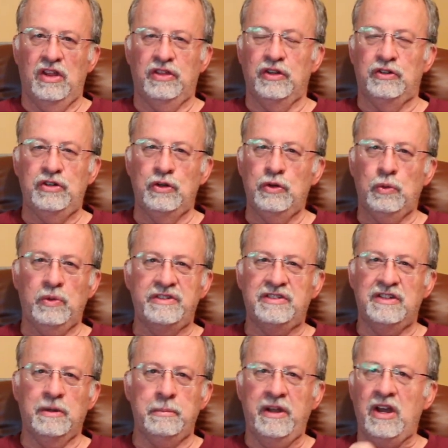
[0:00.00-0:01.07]
the tuner would
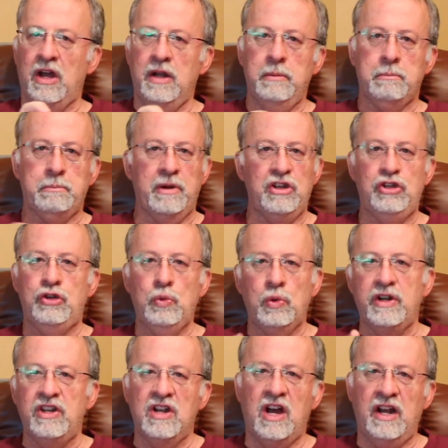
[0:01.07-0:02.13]
still be on, but you
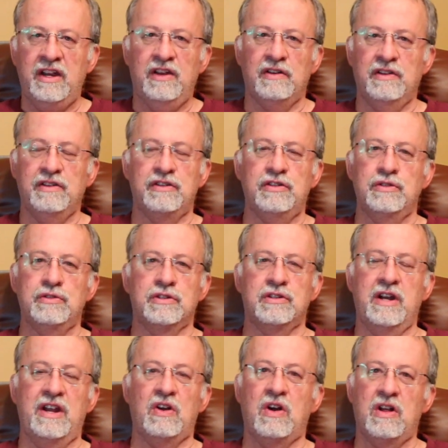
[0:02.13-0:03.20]
would not hear the
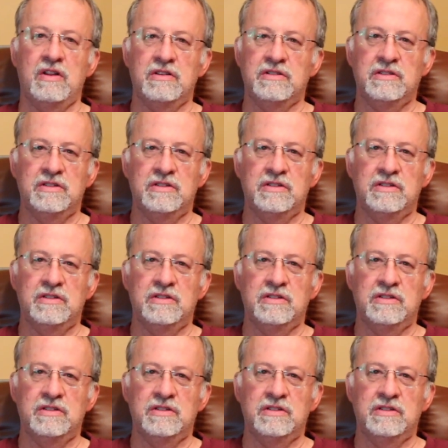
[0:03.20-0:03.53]
tuner at all,